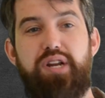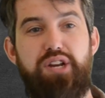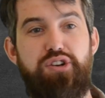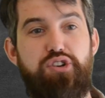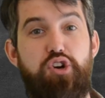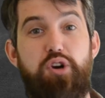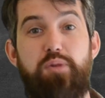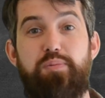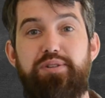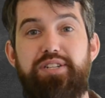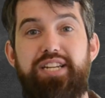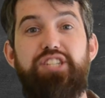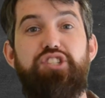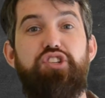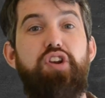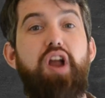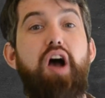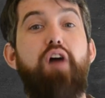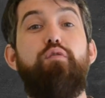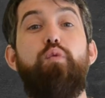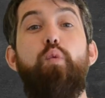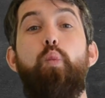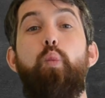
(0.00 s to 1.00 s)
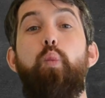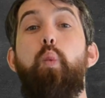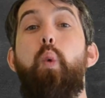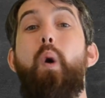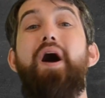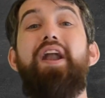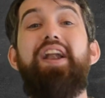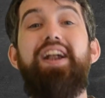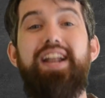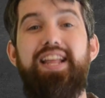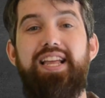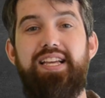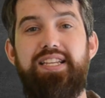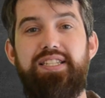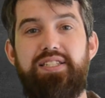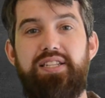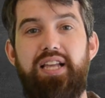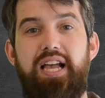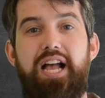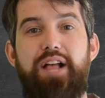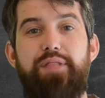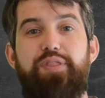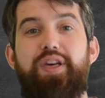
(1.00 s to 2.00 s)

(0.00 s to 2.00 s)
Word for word: interpretation of what it is